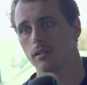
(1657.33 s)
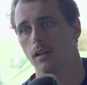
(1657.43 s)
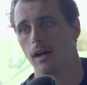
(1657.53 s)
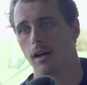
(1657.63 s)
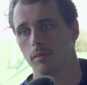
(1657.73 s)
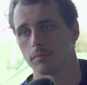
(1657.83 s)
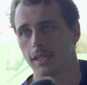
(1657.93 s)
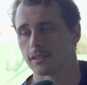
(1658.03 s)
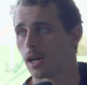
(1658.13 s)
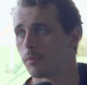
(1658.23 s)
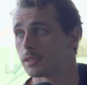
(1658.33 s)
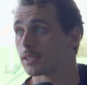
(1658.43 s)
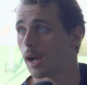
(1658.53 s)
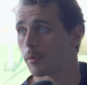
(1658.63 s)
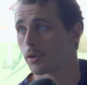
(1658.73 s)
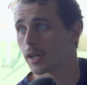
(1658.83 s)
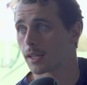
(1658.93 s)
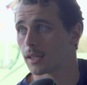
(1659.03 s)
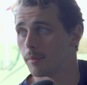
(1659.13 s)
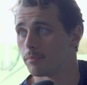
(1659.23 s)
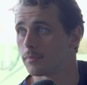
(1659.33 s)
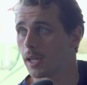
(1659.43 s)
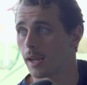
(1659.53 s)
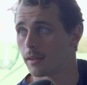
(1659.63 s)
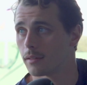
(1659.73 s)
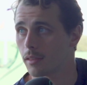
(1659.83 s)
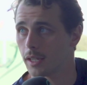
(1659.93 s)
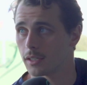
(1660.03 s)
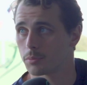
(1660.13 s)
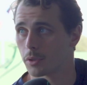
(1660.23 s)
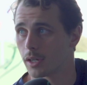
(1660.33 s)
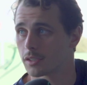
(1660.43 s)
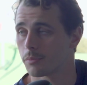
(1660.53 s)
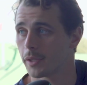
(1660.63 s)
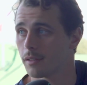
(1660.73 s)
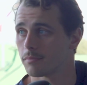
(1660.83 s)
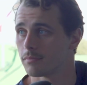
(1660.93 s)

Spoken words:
linked up with Scarborough Cricket Club, and things progressed from there.